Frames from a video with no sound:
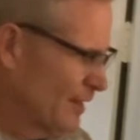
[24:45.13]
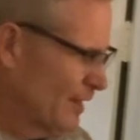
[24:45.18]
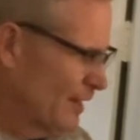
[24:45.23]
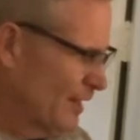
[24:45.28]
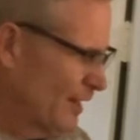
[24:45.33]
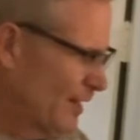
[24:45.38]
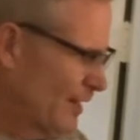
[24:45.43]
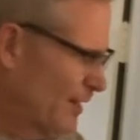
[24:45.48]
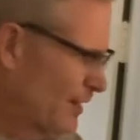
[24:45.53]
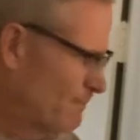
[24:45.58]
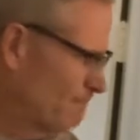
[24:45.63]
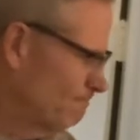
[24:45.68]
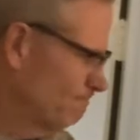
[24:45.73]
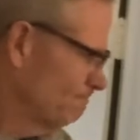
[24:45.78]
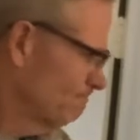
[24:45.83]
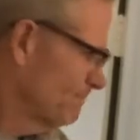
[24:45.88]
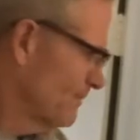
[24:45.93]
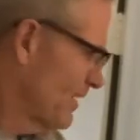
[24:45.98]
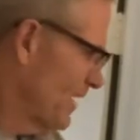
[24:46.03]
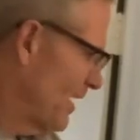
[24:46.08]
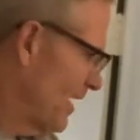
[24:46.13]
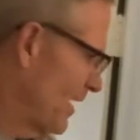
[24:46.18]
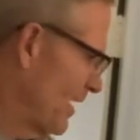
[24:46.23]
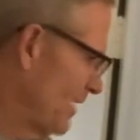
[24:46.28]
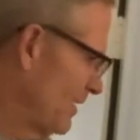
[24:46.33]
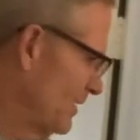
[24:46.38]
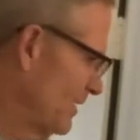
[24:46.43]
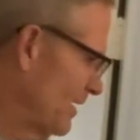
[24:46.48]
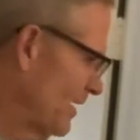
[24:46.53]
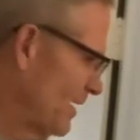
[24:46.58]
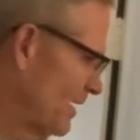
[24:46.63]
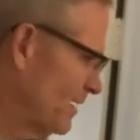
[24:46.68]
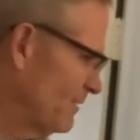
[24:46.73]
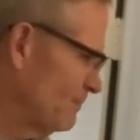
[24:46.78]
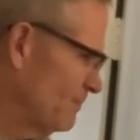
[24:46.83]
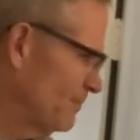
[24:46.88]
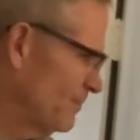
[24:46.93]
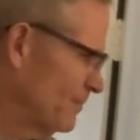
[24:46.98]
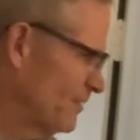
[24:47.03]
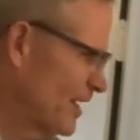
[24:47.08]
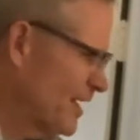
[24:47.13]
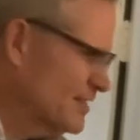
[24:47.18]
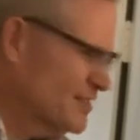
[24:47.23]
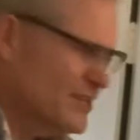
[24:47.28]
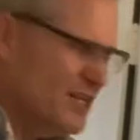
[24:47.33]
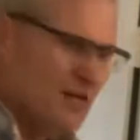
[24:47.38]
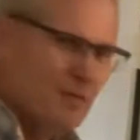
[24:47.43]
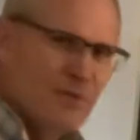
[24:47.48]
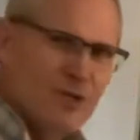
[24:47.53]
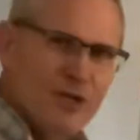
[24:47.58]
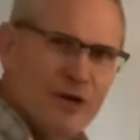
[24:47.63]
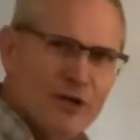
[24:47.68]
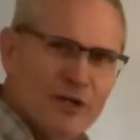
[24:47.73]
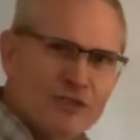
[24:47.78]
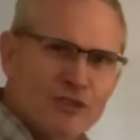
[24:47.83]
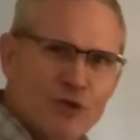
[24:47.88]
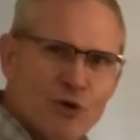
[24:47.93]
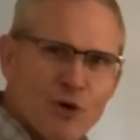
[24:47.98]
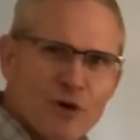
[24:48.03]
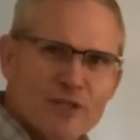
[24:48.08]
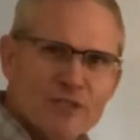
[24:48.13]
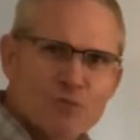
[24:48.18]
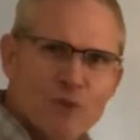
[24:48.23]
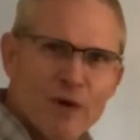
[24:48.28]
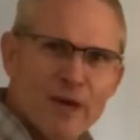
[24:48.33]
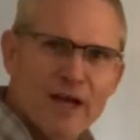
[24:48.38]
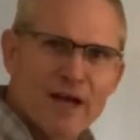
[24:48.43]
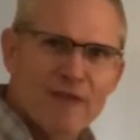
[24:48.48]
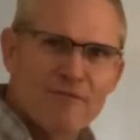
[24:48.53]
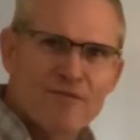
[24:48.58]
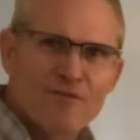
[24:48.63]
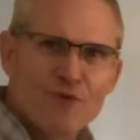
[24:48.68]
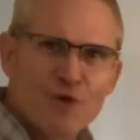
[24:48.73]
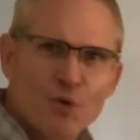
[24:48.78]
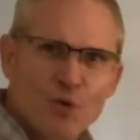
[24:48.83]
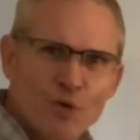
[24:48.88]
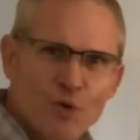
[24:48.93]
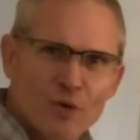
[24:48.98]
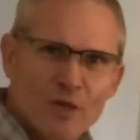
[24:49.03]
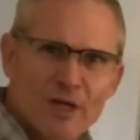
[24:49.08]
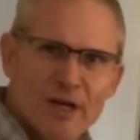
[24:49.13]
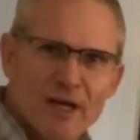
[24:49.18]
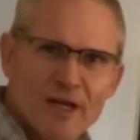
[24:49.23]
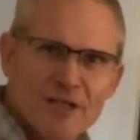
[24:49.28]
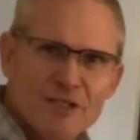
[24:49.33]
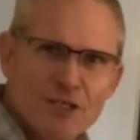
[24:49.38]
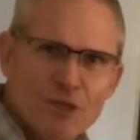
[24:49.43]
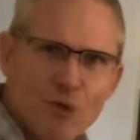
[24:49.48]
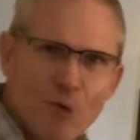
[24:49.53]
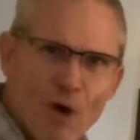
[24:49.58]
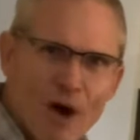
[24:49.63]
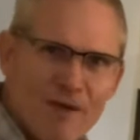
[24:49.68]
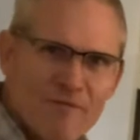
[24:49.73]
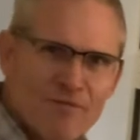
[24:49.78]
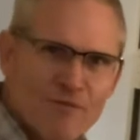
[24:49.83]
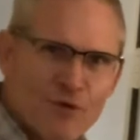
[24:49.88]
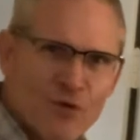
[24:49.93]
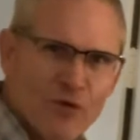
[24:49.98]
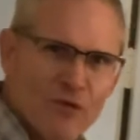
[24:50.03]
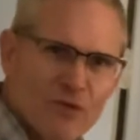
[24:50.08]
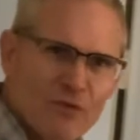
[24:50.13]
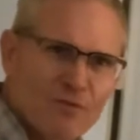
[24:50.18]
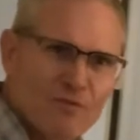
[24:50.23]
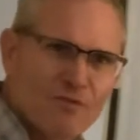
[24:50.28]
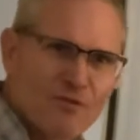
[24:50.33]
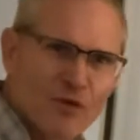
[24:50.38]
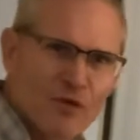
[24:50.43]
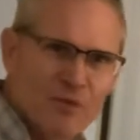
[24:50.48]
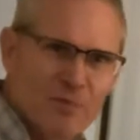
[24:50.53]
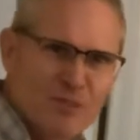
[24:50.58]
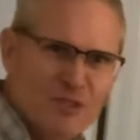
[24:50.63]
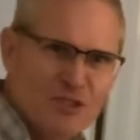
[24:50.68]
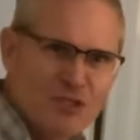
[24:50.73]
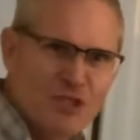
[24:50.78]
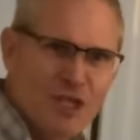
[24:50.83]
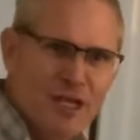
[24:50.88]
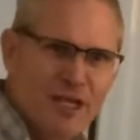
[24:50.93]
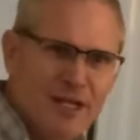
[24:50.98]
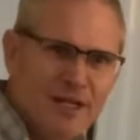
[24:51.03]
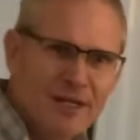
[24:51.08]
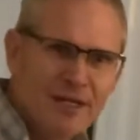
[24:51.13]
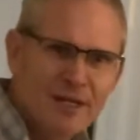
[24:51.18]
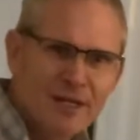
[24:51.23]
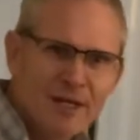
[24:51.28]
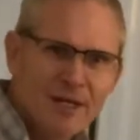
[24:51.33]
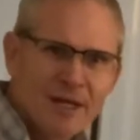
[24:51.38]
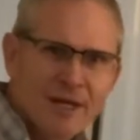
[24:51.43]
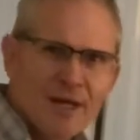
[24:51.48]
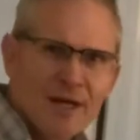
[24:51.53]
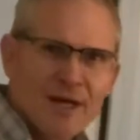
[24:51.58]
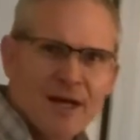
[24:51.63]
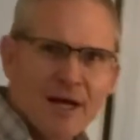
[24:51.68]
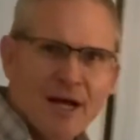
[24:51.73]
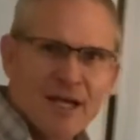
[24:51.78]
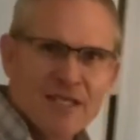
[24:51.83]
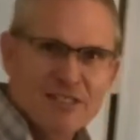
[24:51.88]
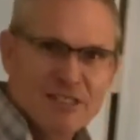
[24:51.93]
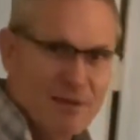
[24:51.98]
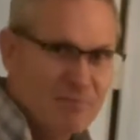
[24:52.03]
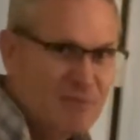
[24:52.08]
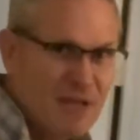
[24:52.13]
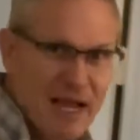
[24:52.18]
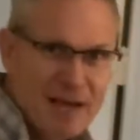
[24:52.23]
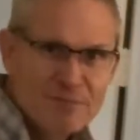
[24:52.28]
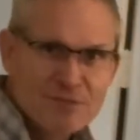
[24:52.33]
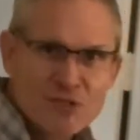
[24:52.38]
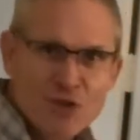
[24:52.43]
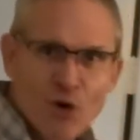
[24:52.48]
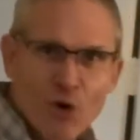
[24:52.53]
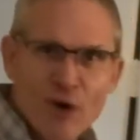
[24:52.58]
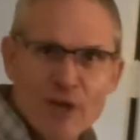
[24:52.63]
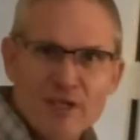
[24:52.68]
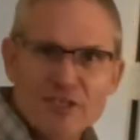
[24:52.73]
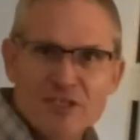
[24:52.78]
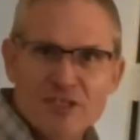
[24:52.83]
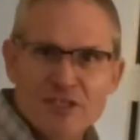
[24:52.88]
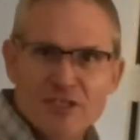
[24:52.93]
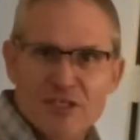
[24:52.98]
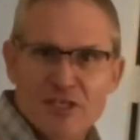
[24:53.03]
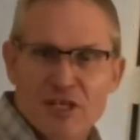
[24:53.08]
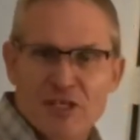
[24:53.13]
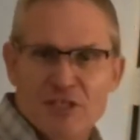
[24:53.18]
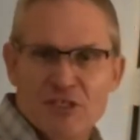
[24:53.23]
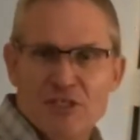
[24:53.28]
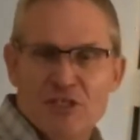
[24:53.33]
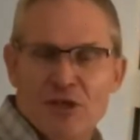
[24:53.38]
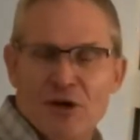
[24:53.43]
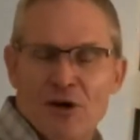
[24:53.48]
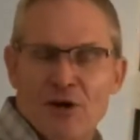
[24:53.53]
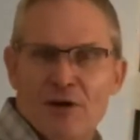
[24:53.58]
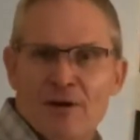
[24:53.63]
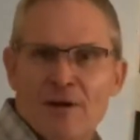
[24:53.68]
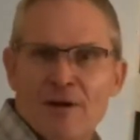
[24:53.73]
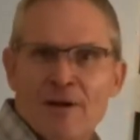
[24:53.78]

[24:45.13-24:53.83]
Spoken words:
And that's going to be your choice. What kind of fuel do you want for the machine? Sometimes noise is a concern.